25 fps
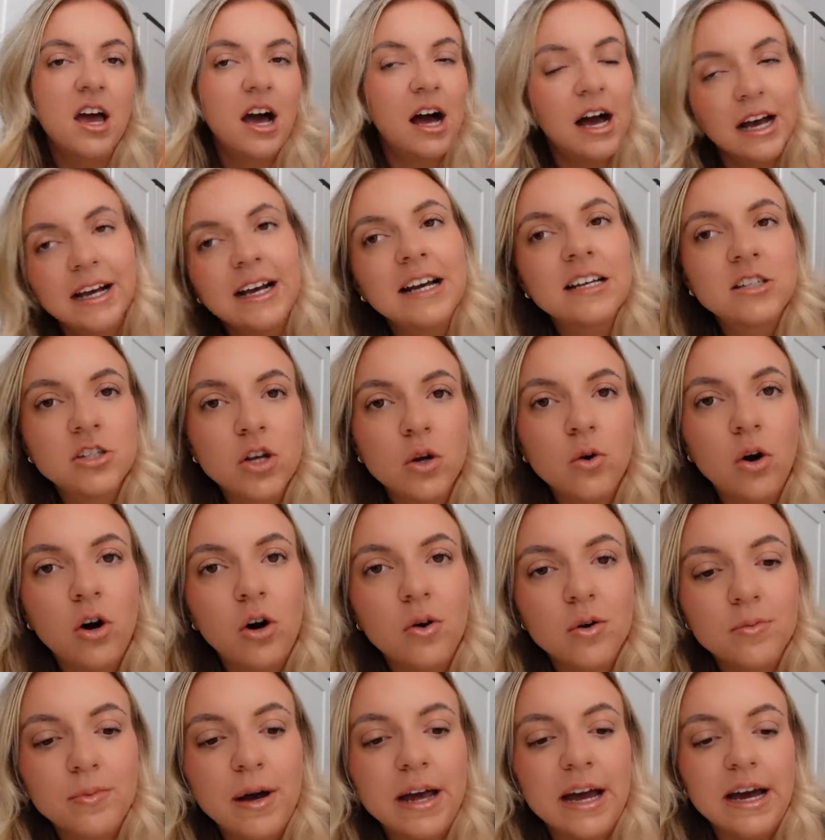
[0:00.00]
I get so hot
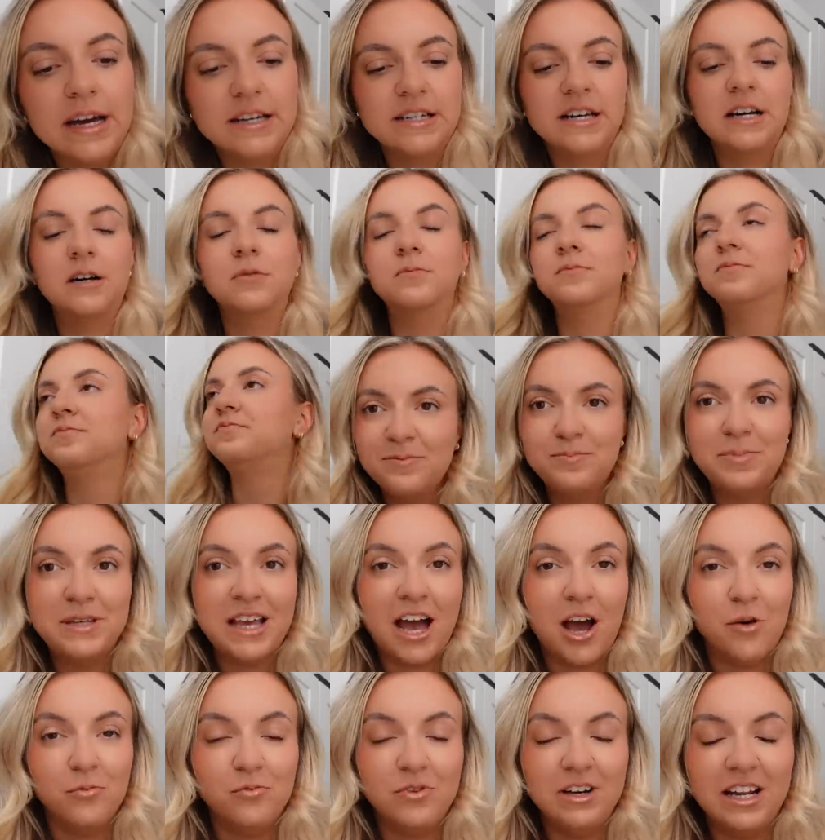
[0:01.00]
with my hair down. But
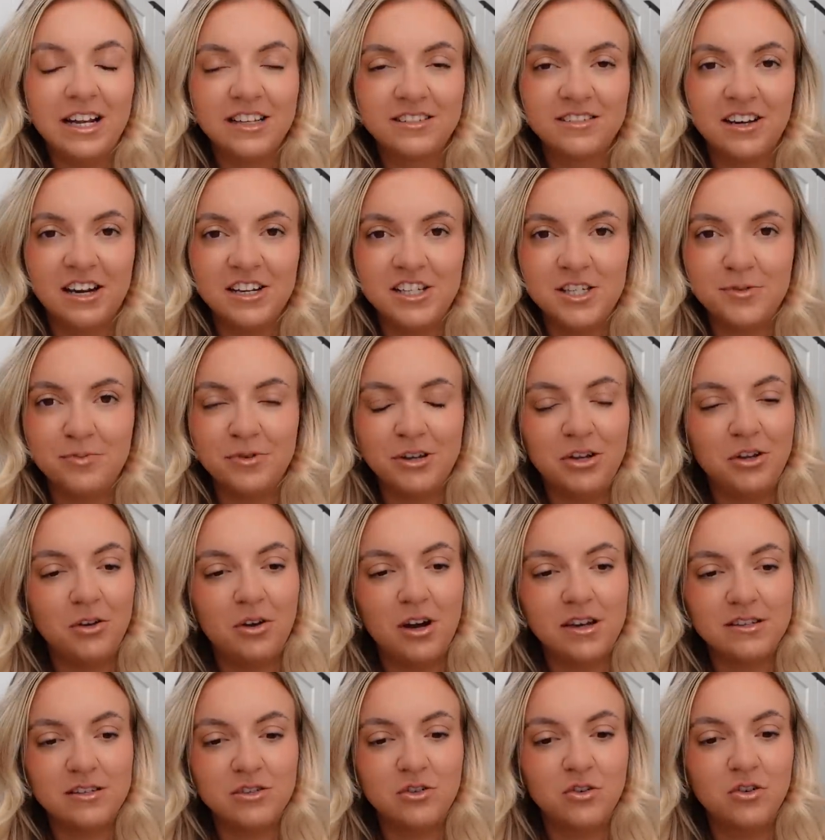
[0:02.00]
yeah, I'm really excited to bring you
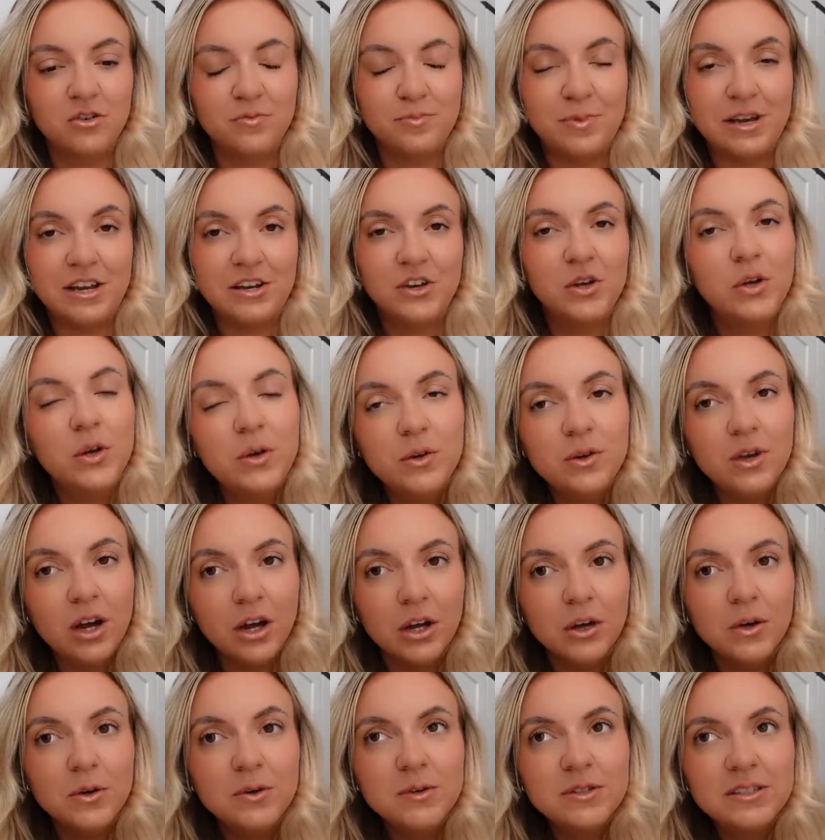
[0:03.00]
guys along with me and who
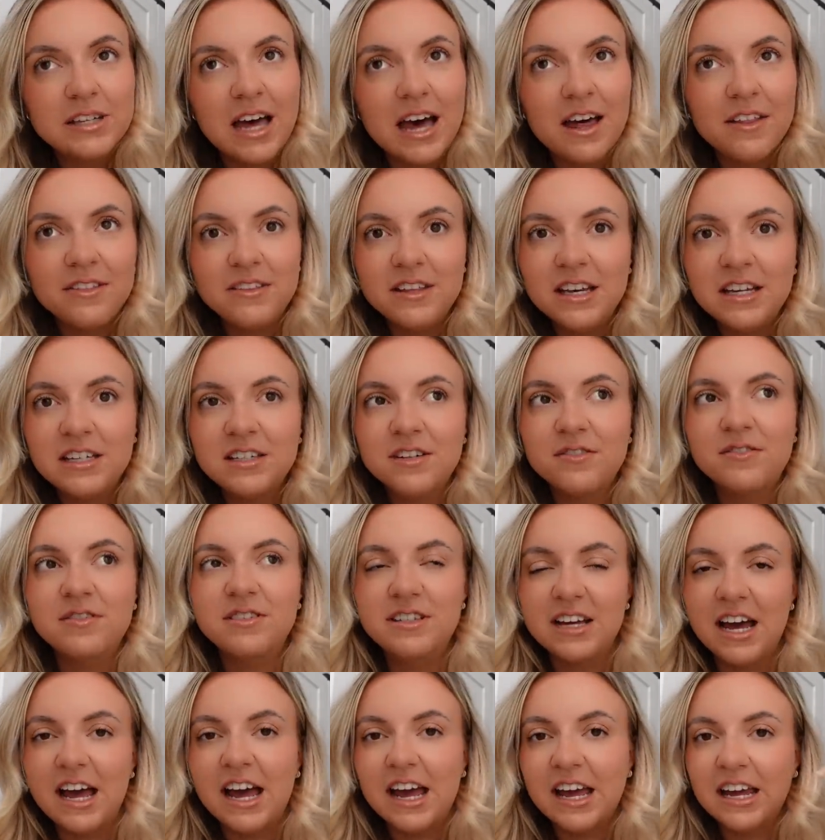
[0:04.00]
knows, at the end of the
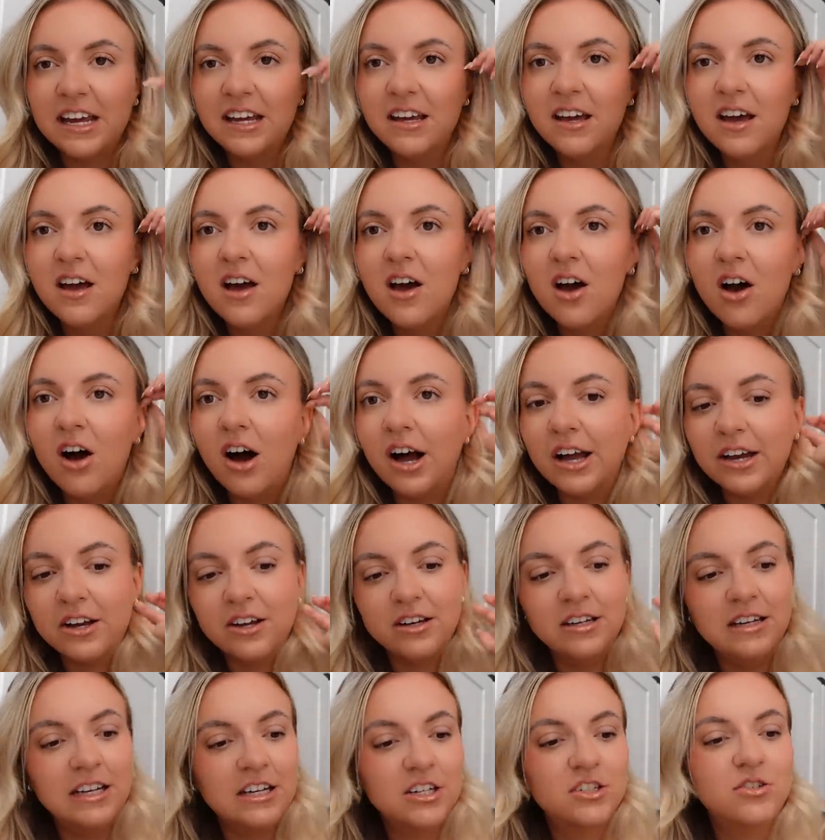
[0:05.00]
day, I
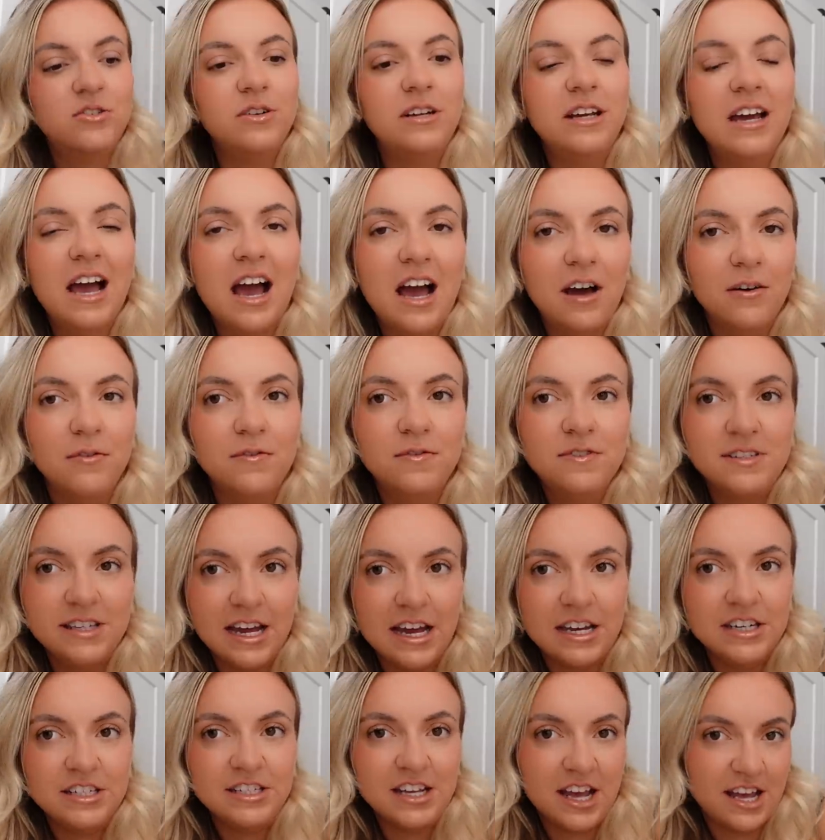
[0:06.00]
could literally have
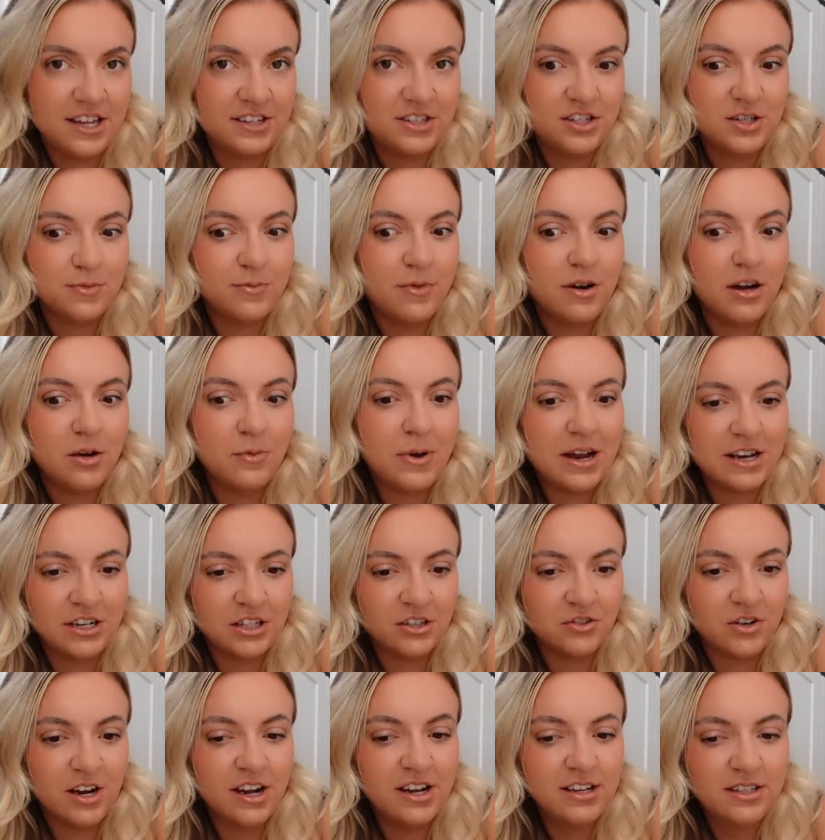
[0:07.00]
said yes to my wedding
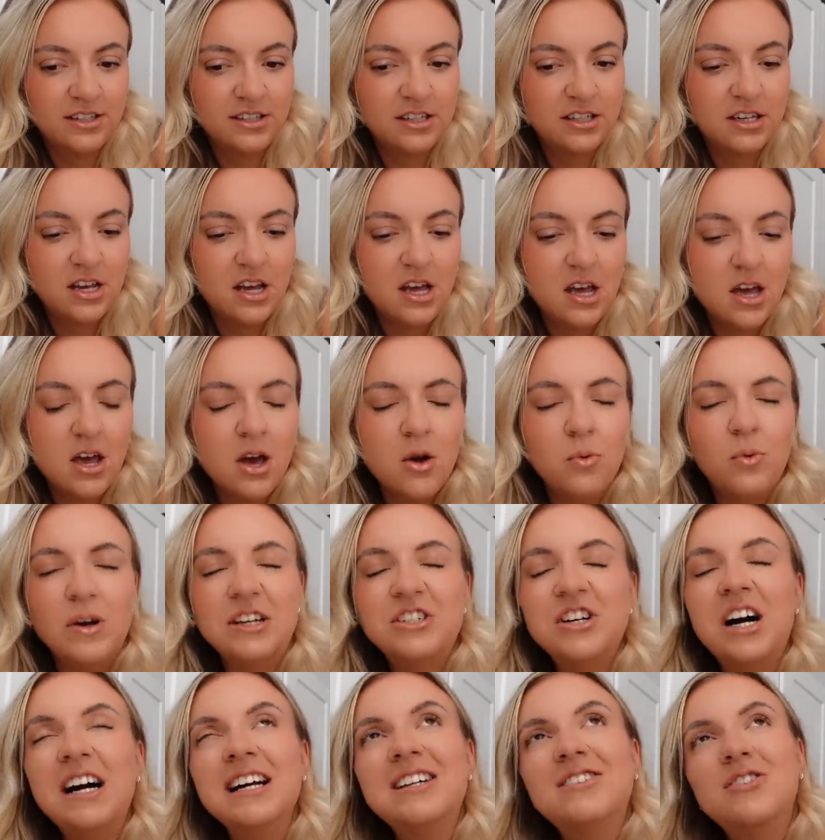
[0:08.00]
dress,
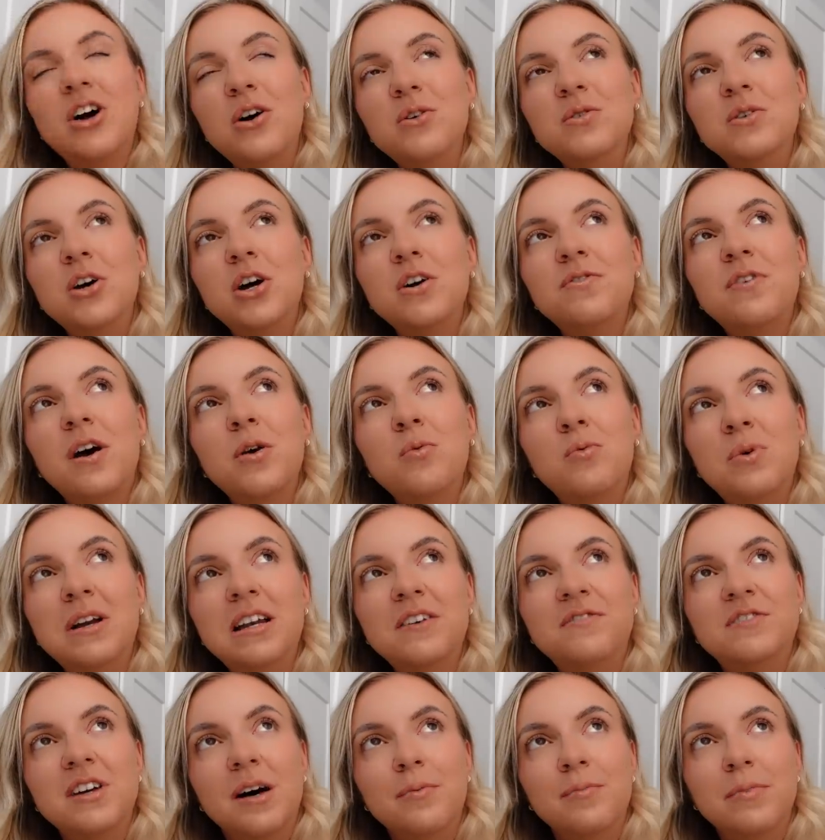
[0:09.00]
which I don't know if I will
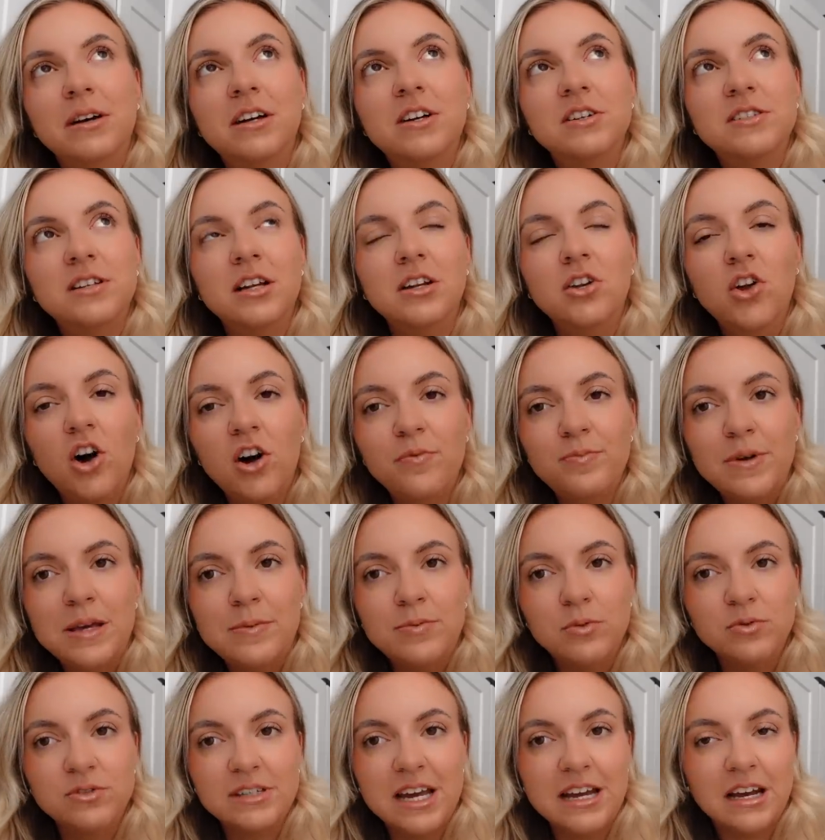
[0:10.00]
have done because a lot of
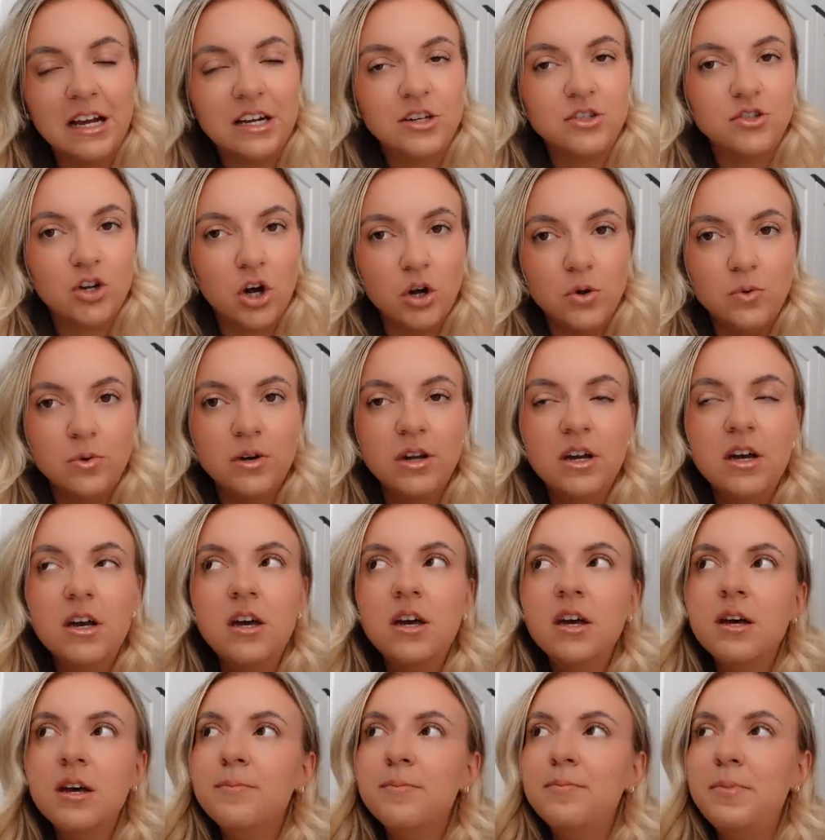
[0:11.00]
people say like don't
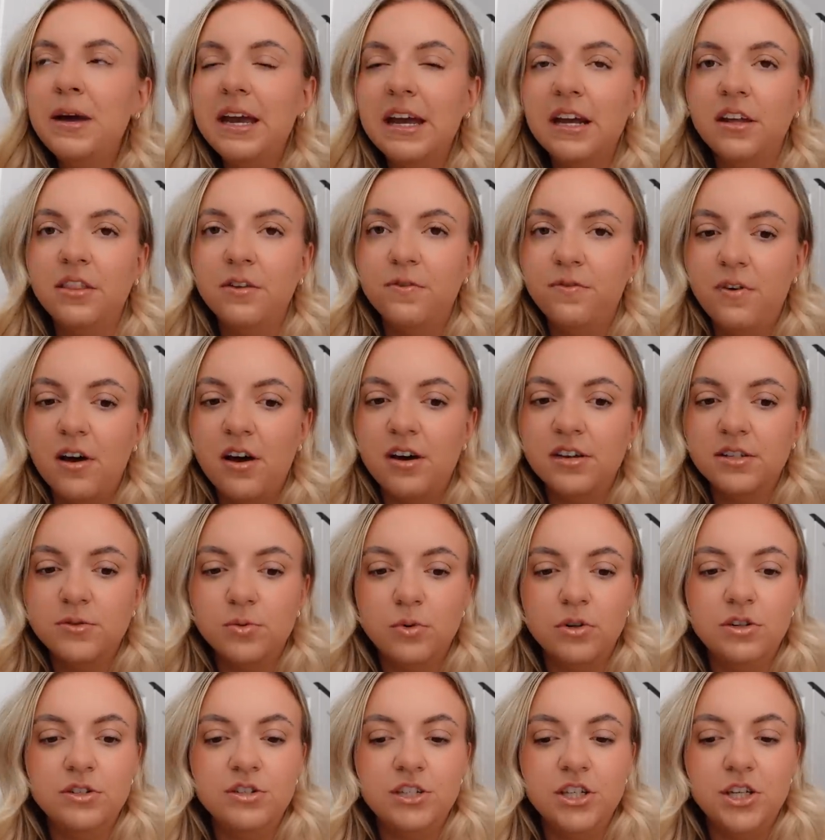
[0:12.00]
pick the first
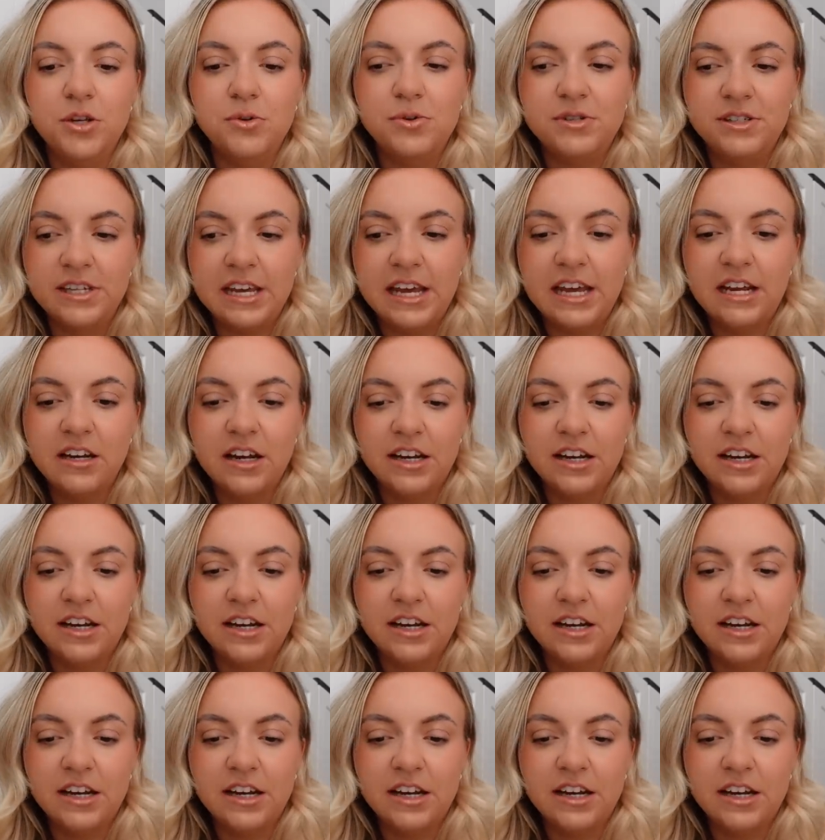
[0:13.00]
ones that you see.